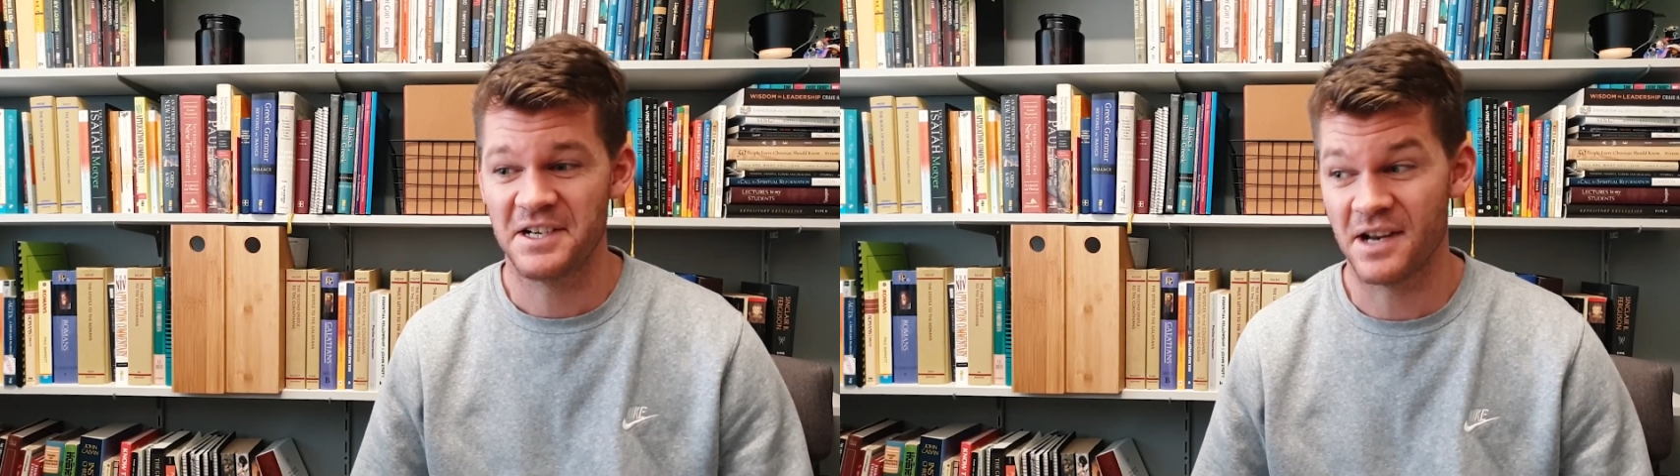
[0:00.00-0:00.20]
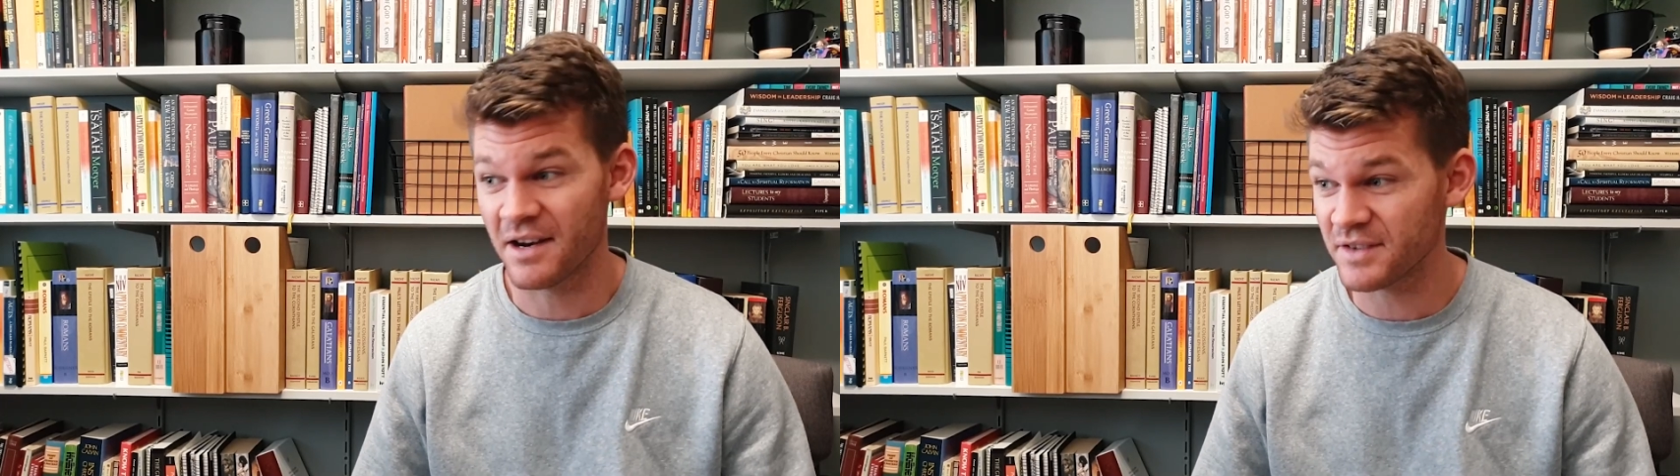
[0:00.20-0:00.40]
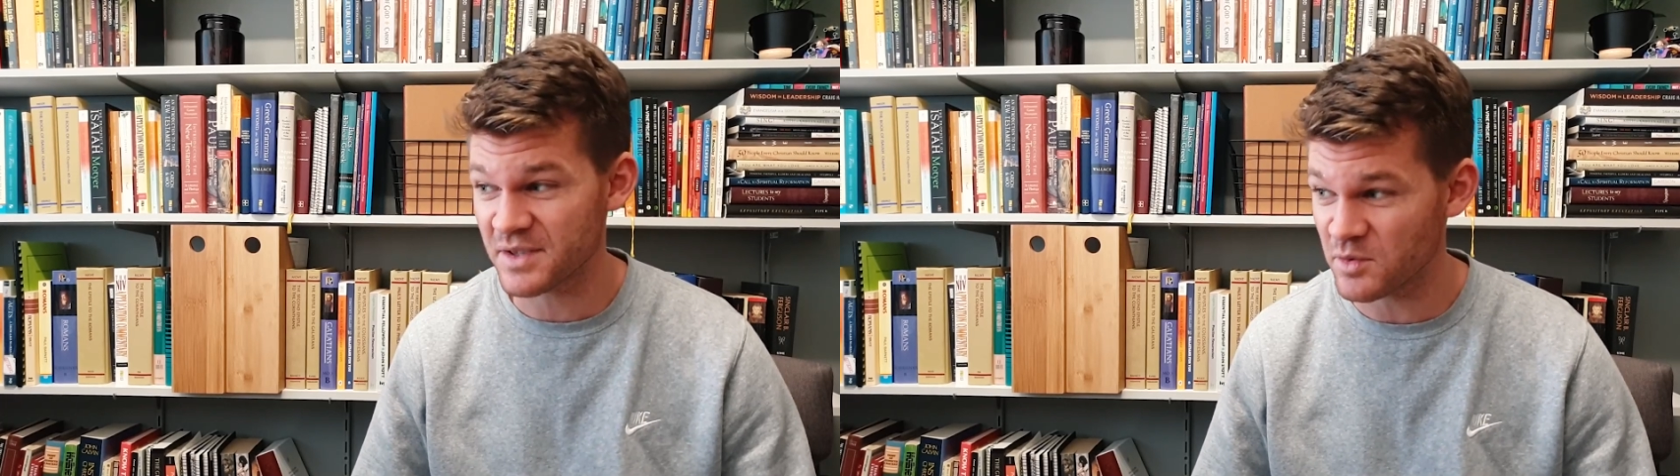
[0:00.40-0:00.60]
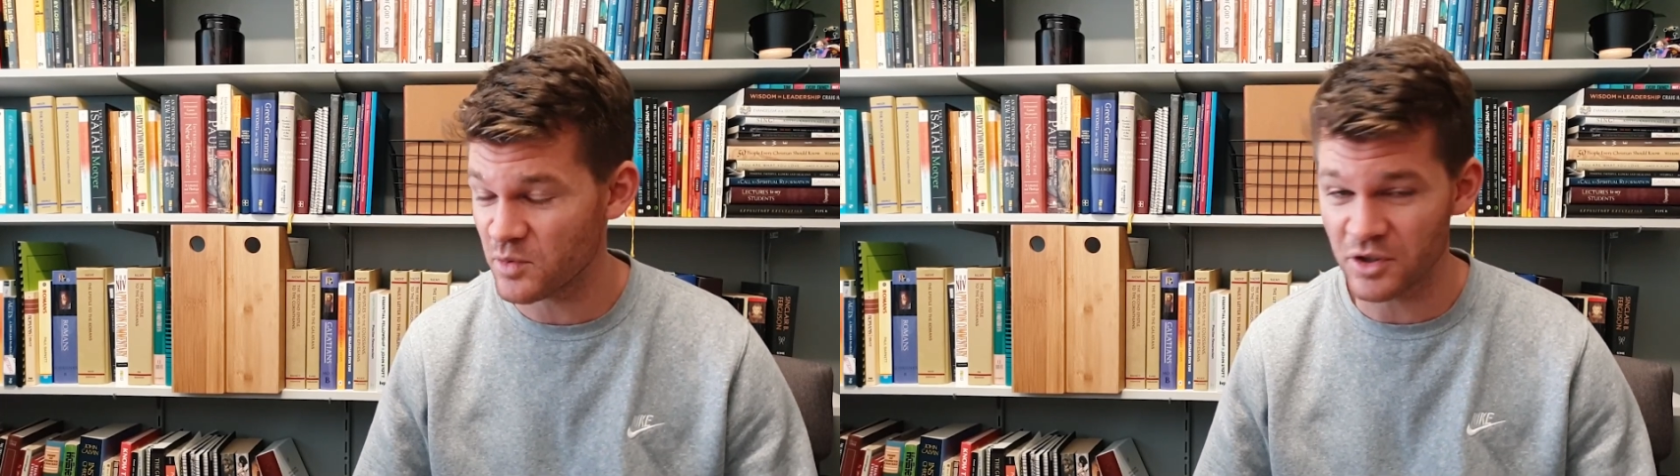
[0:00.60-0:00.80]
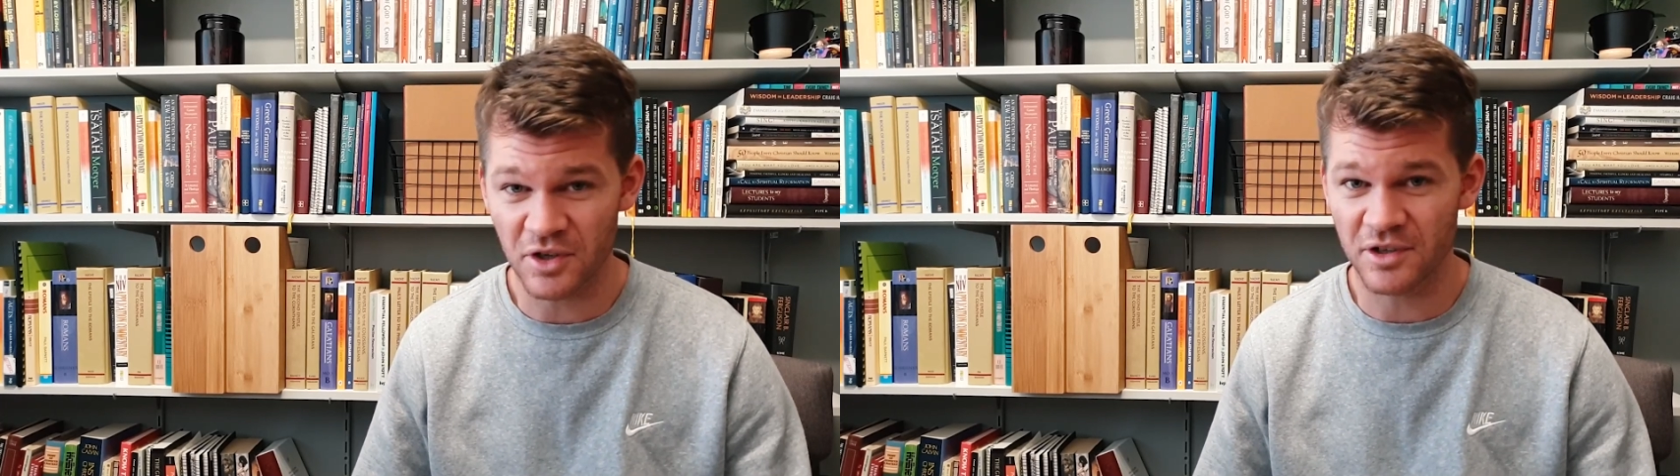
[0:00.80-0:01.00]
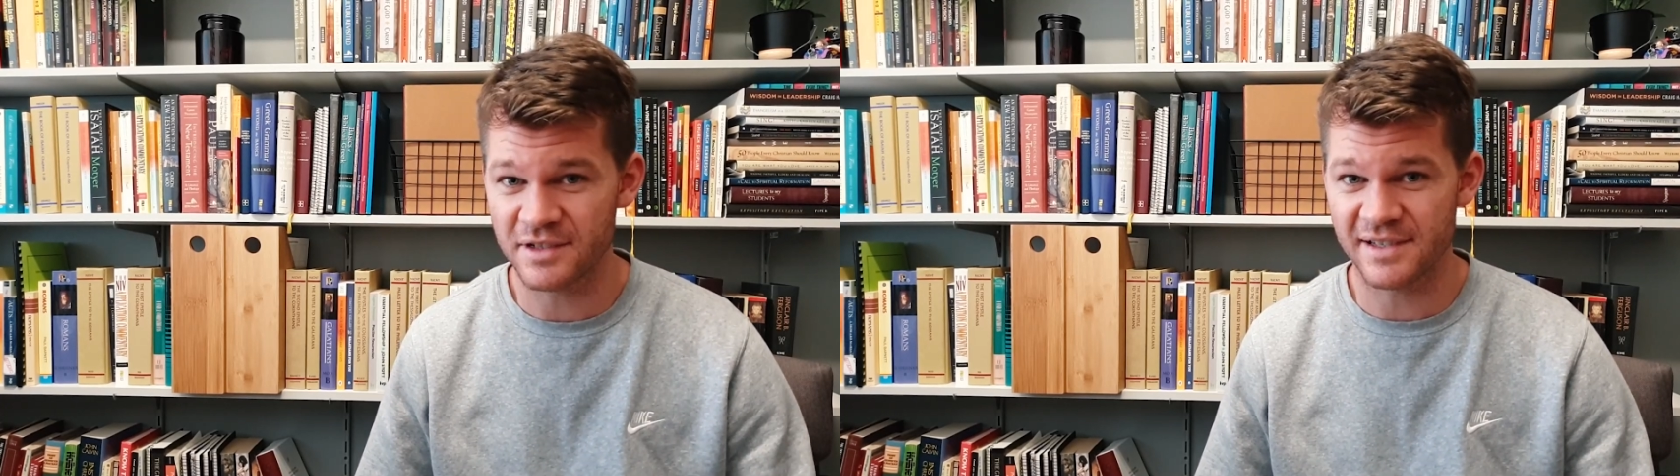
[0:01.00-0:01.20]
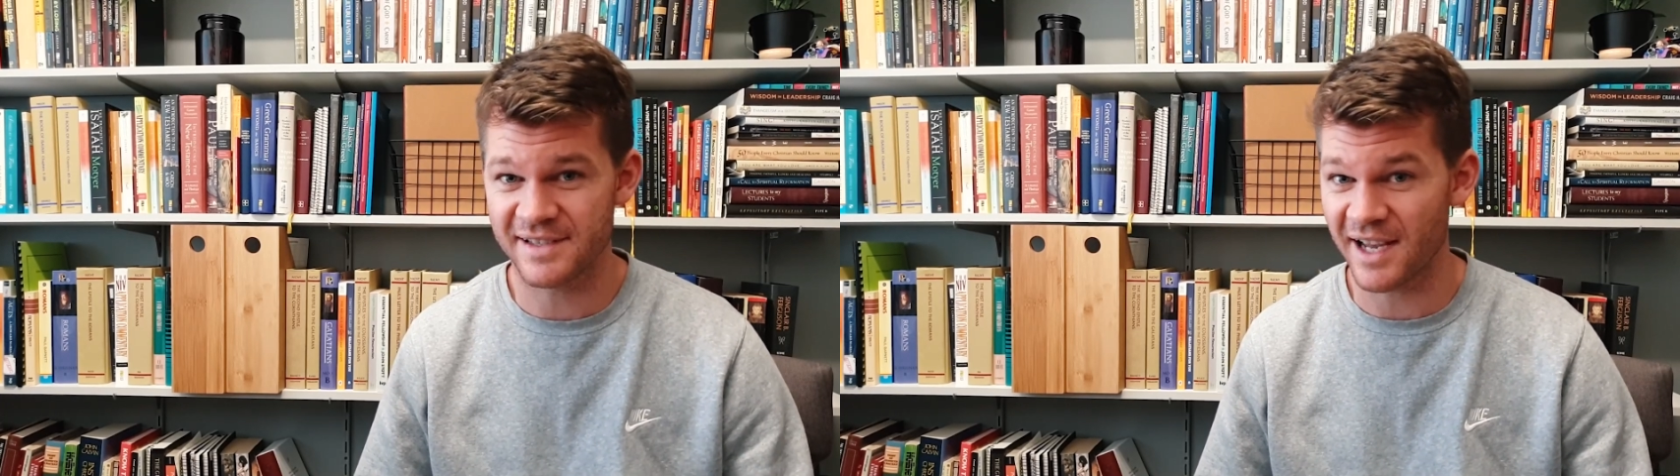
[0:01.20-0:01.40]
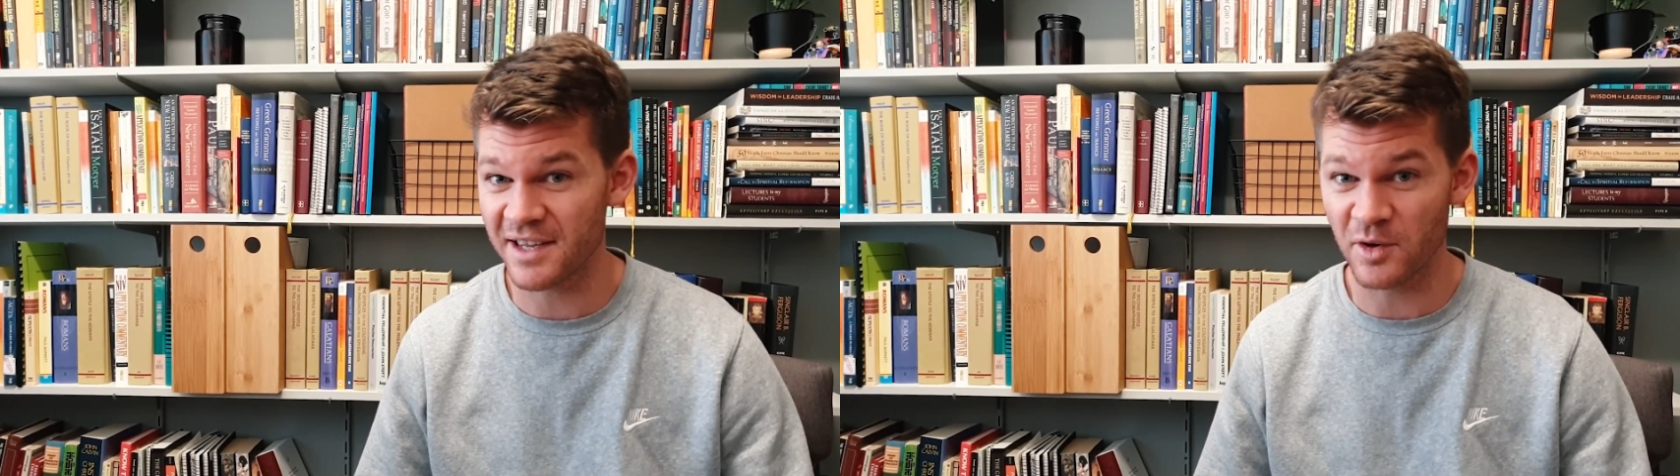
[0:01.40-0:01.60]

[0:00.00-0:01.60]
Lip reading: None of us would want God to say